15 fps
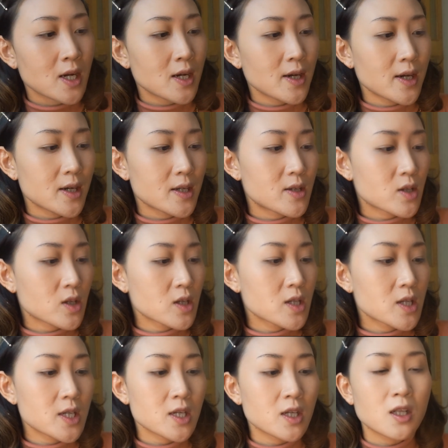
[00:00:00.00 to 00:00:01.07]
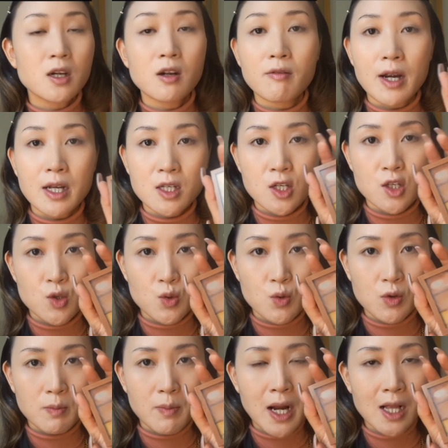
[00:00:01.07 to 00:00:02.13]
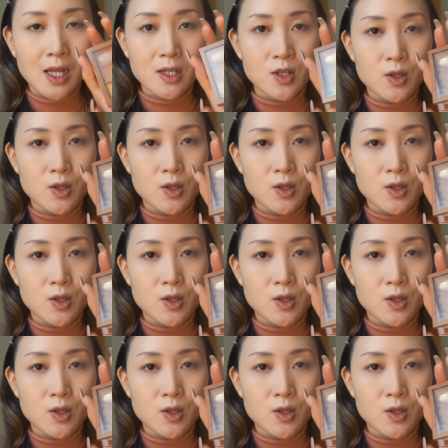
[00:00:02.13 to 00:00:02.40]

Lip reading: It's Conceal Correct Contour palette,